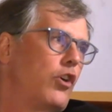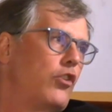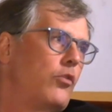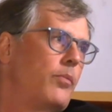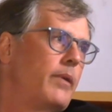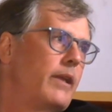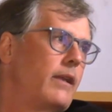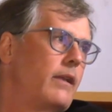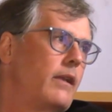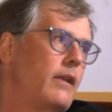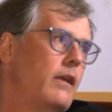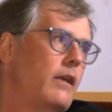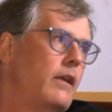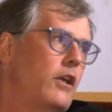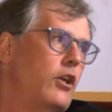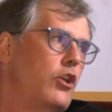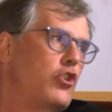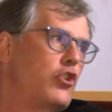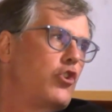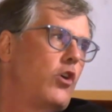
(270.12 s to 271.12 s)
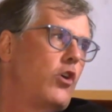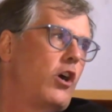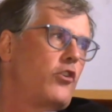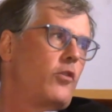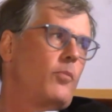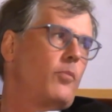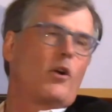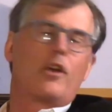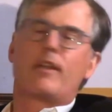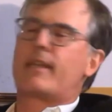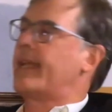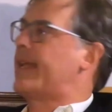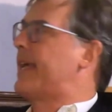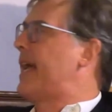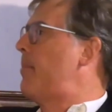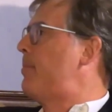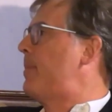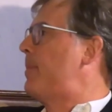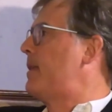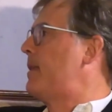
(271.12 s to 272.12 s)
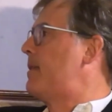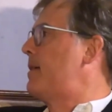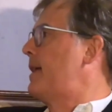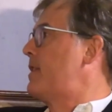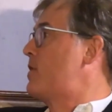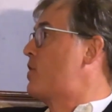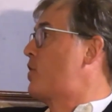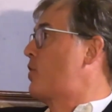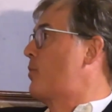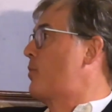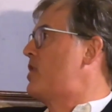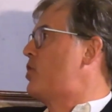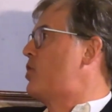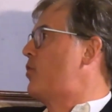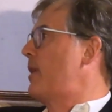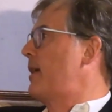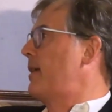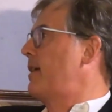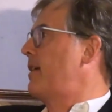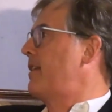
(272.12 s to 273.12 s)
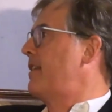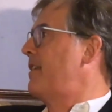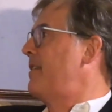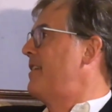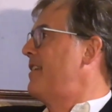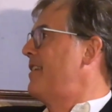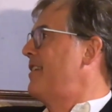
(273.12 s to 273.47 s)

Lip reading: 200 billion, 200 market cap, and today it's 3 trillion.